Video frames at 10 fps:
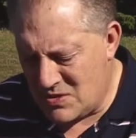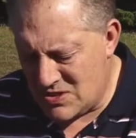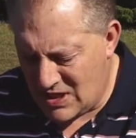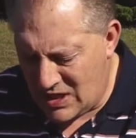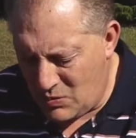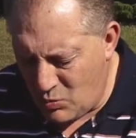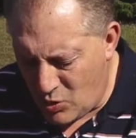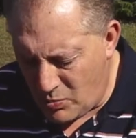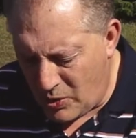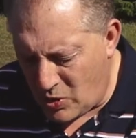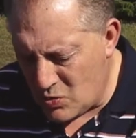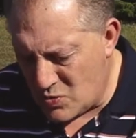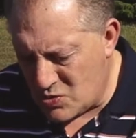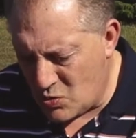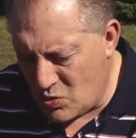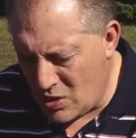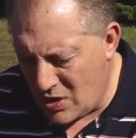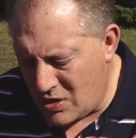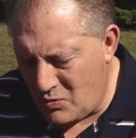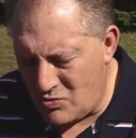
sticking water bottles or